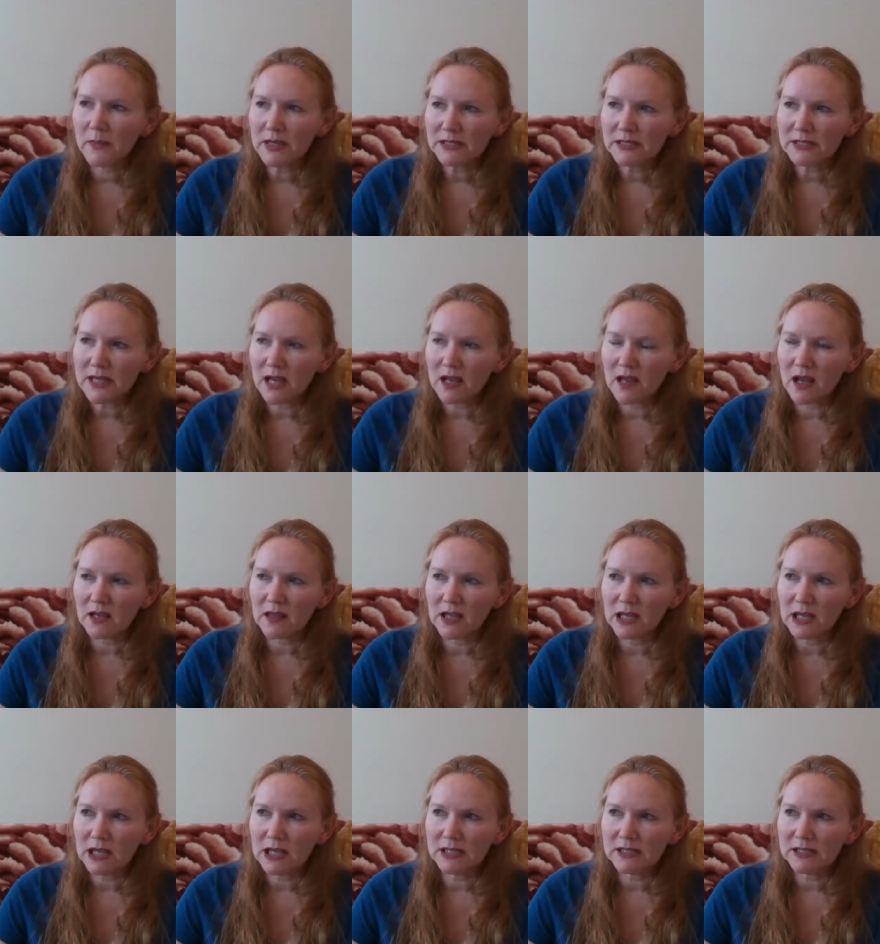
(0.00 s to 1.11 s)
let me say, like, the
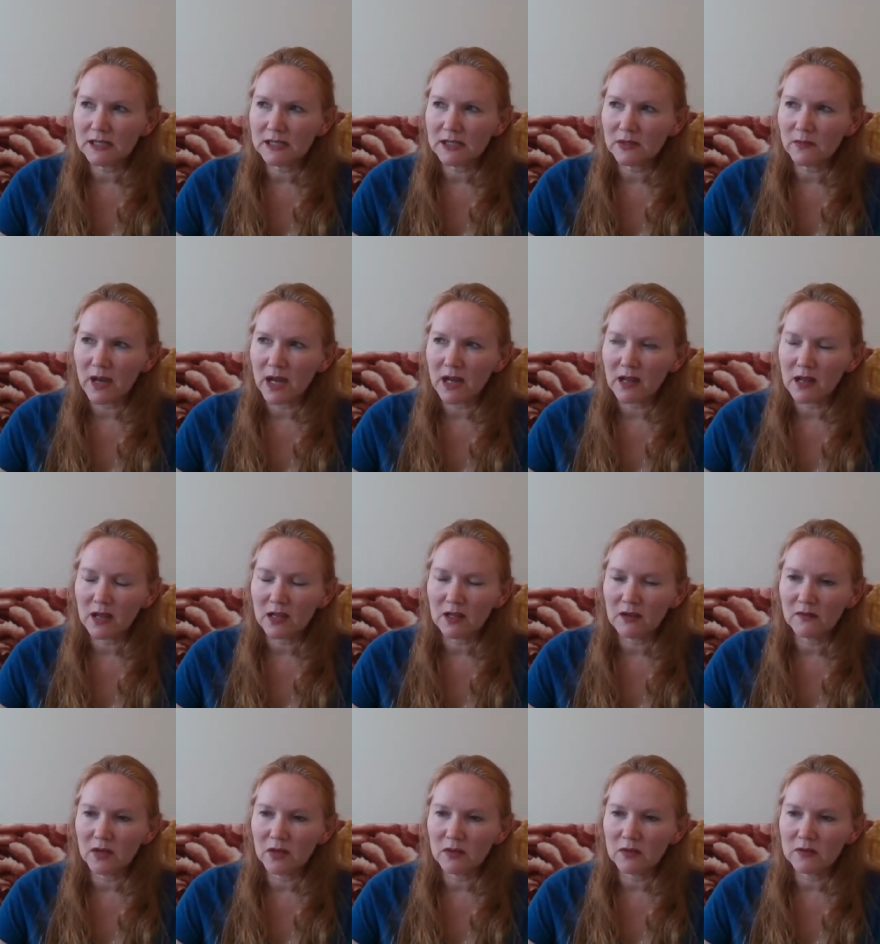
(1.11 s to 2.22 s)
easiest way, like
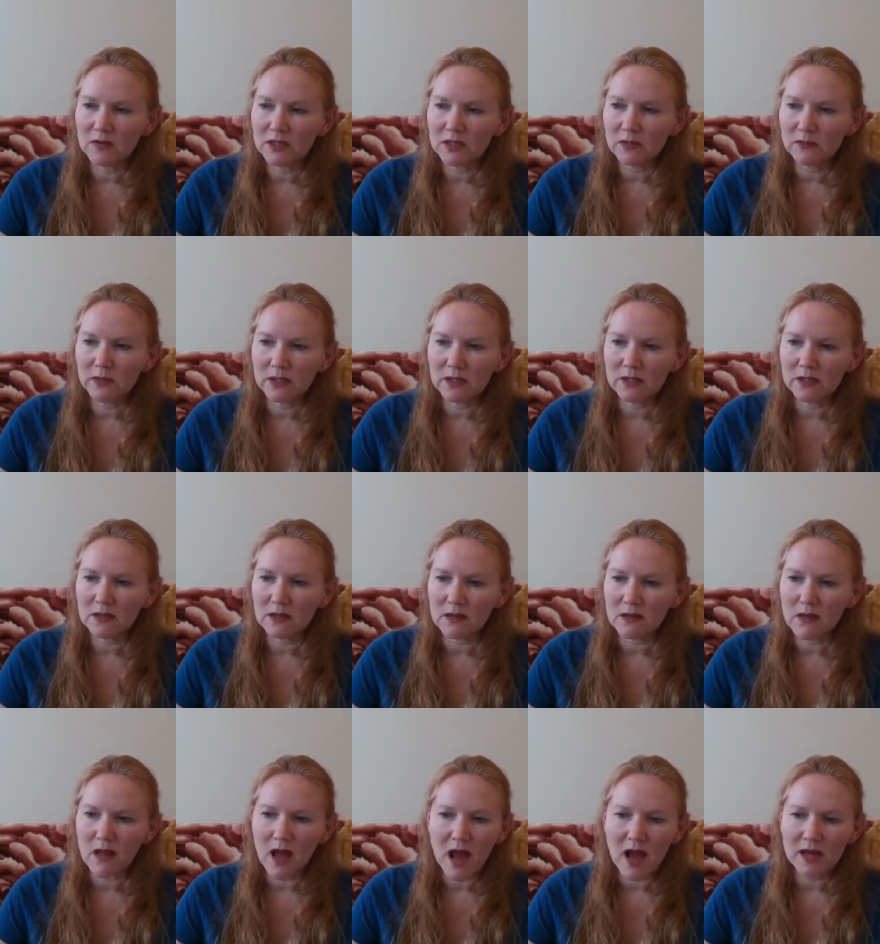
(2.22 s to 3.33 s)
if you just went and took a
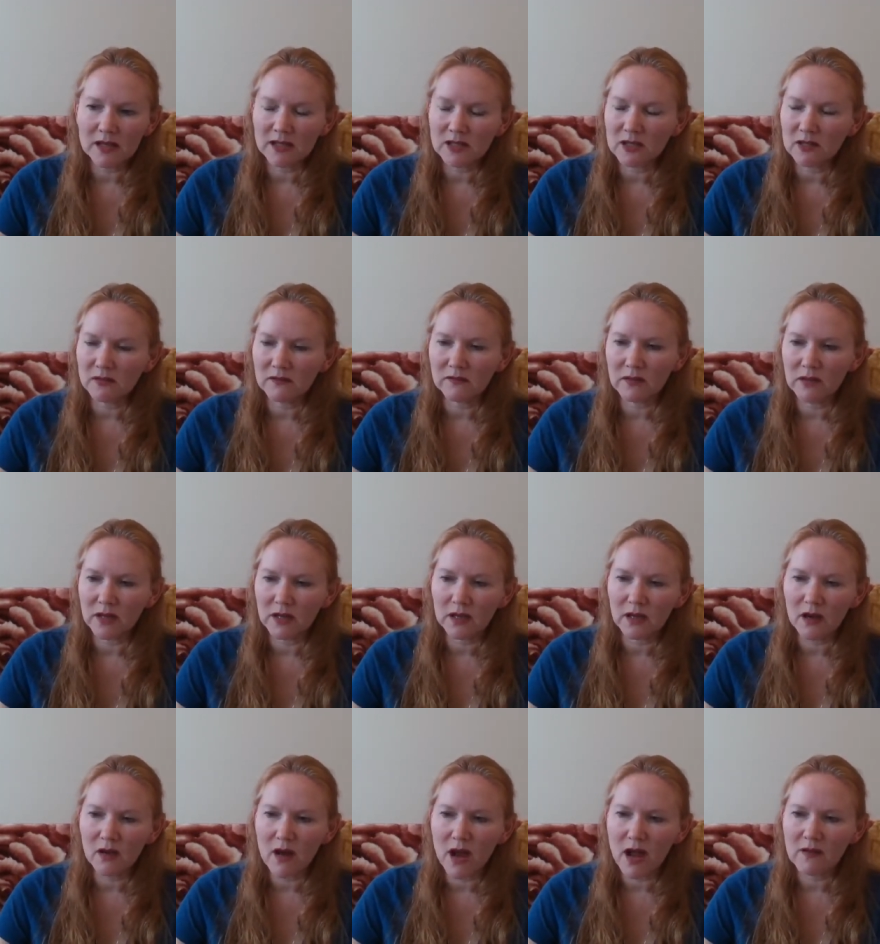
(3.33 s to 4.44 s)
class and you feel like,
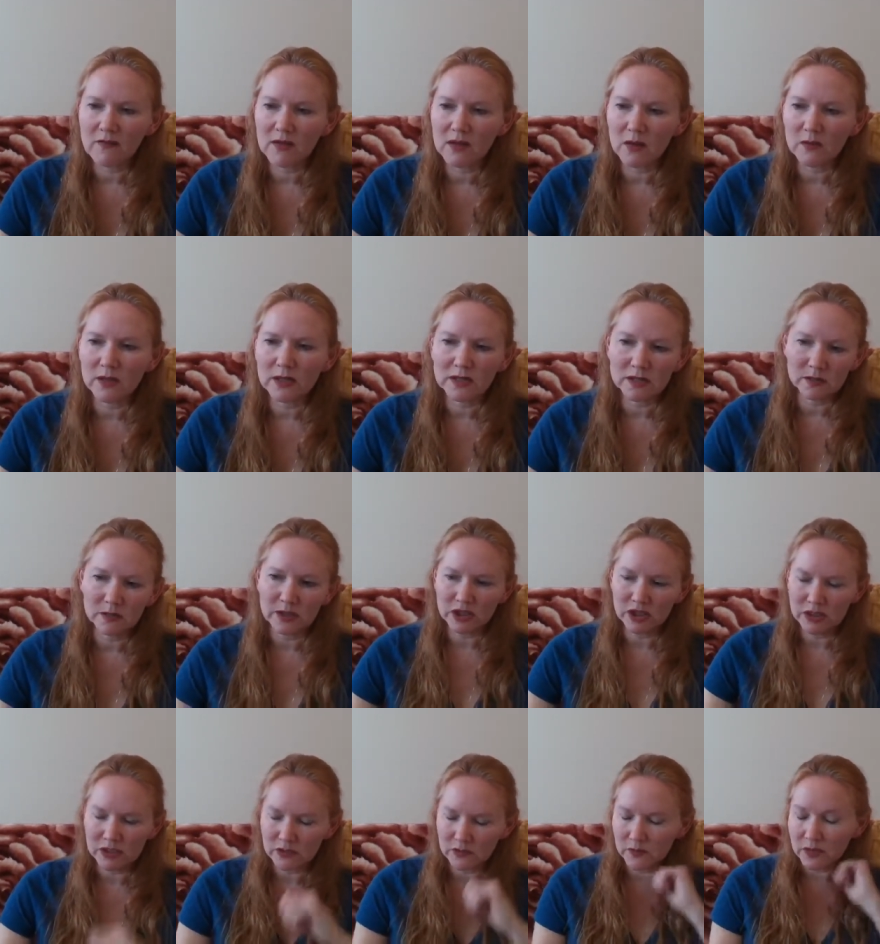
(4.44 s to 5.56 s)
oh, I have no
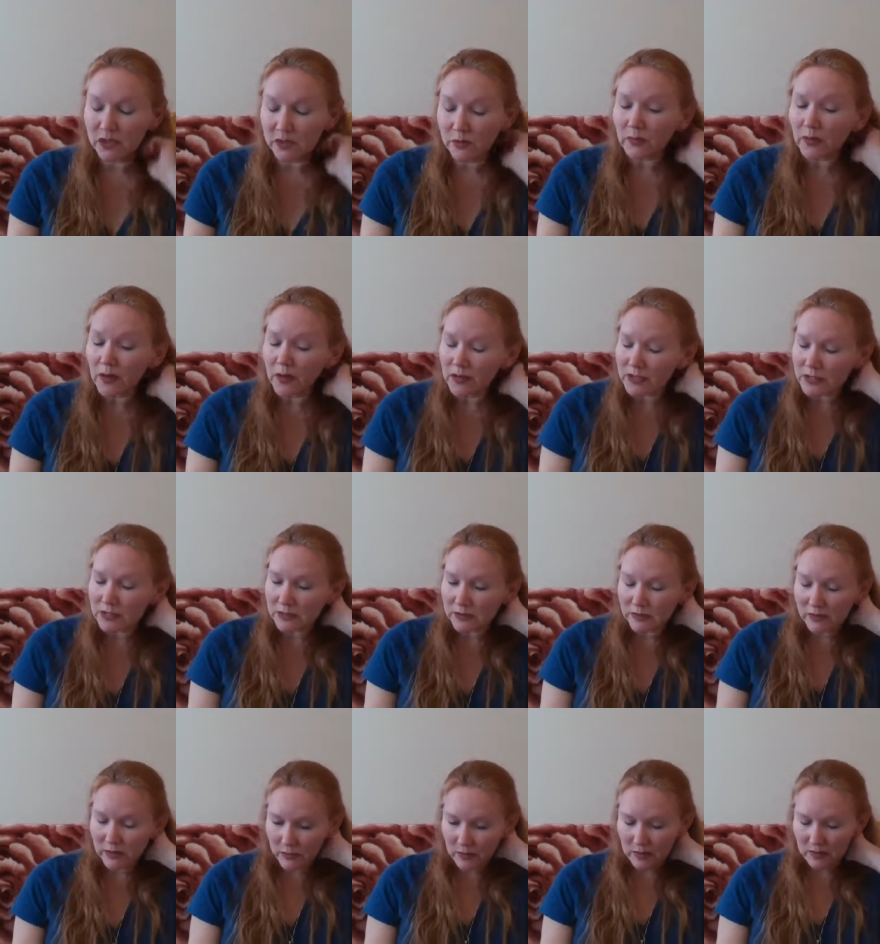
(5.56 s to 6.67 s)
intuition, which you probably do,
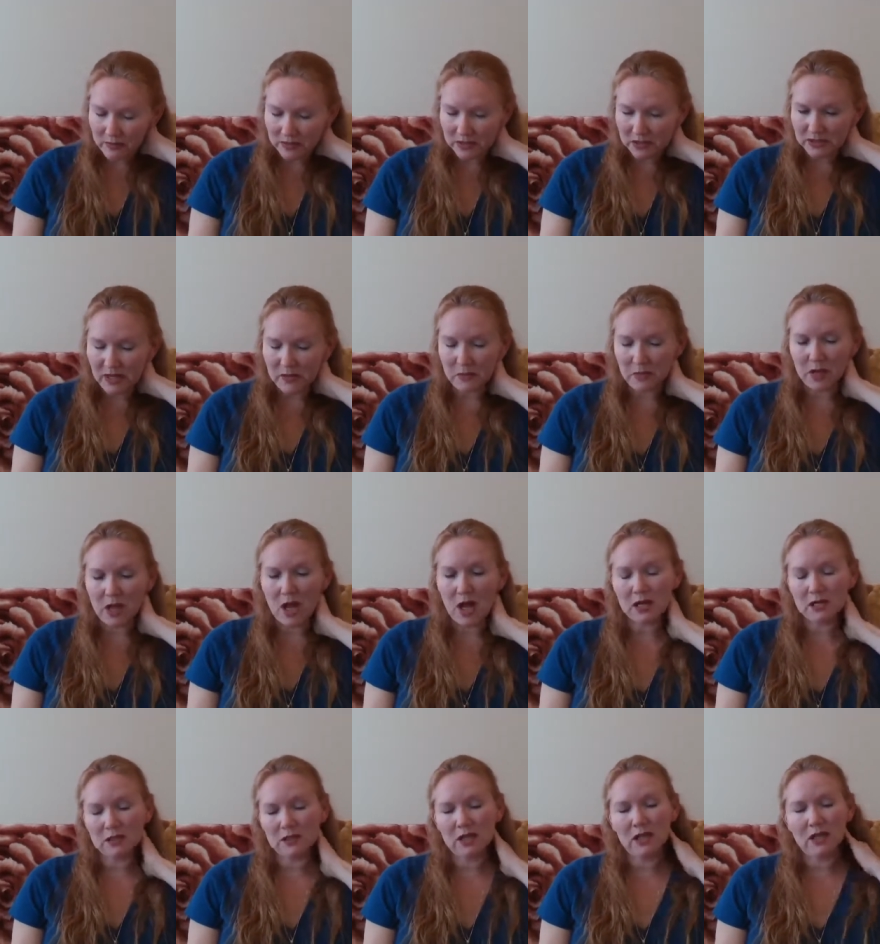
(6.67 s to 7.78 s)
you probably just have
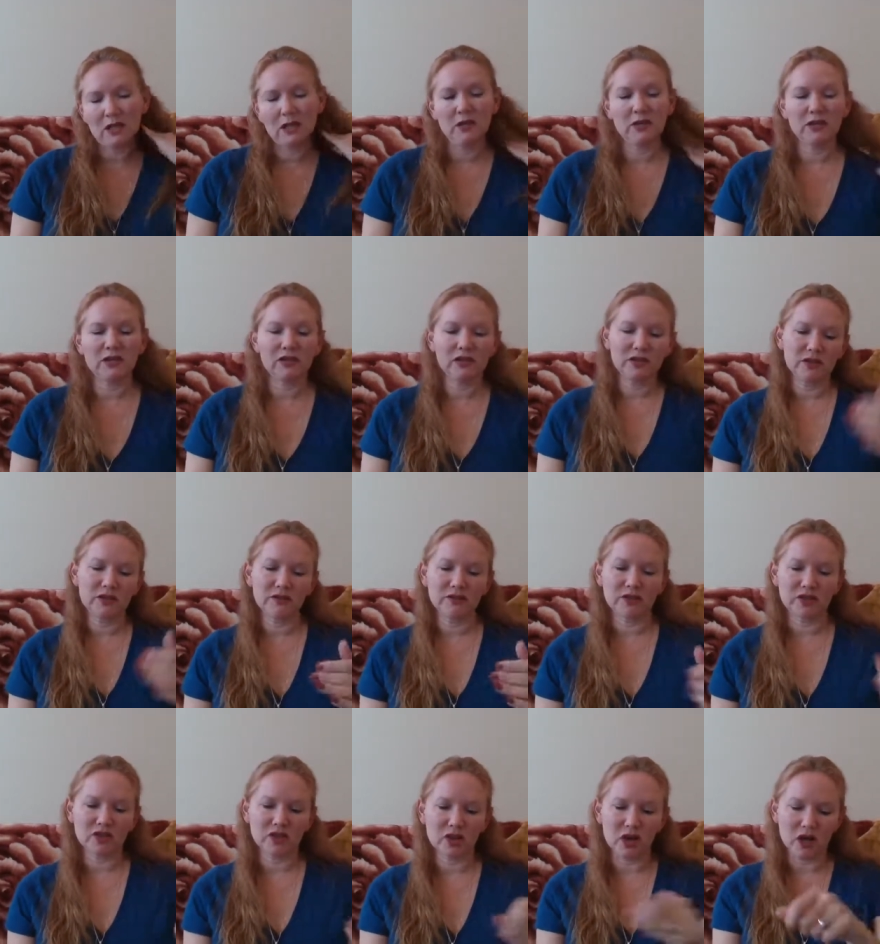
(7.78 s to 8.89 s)
blocks, you can just use
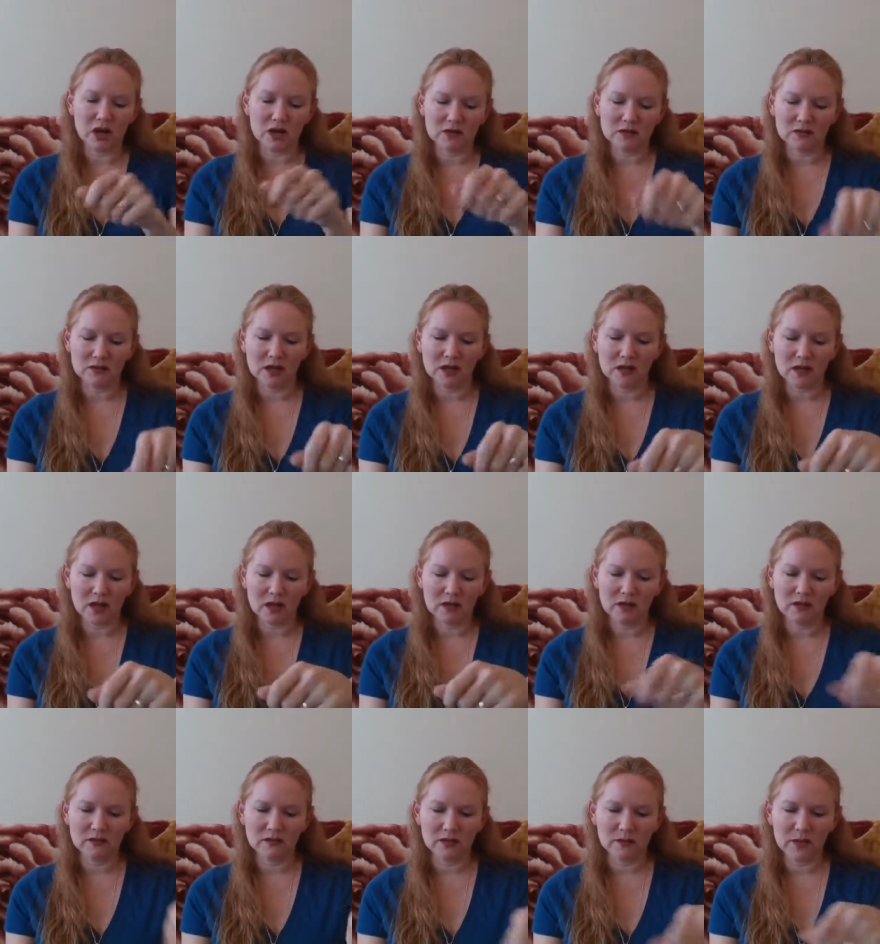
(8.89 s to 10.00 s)
a chart and
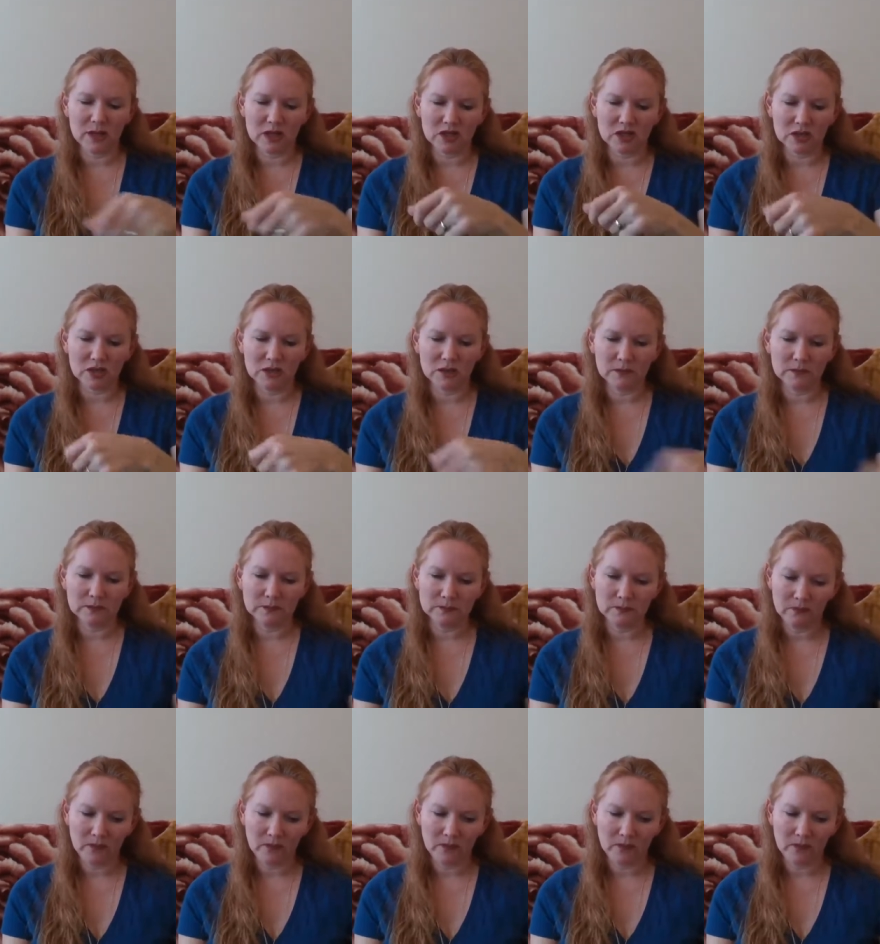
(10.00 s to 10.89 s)
like use a pendulum.